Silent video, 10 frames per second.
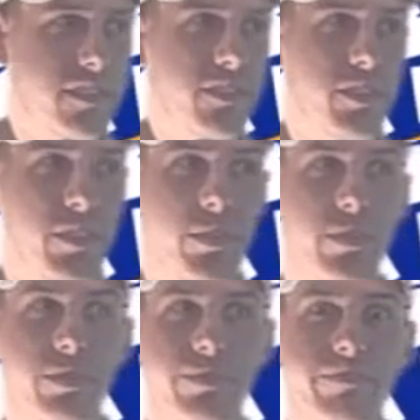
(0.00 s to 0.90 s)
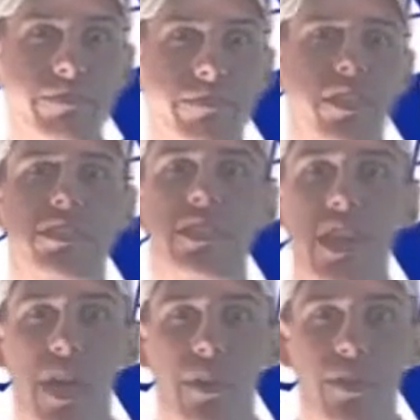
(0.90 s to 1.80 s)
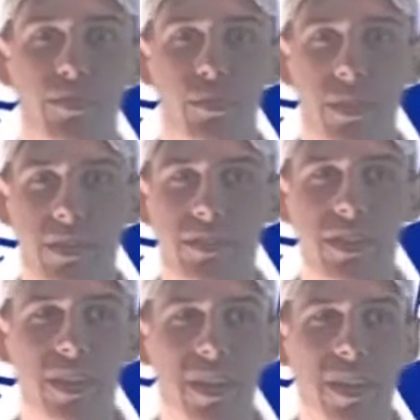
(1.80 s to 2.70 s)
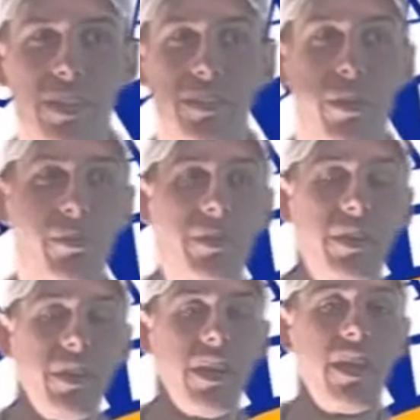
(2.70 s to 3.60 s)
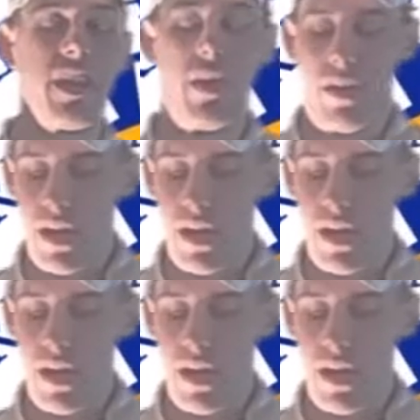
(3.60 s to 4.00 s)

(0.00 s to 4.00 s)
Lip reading: So let's see how this works. So anyhow,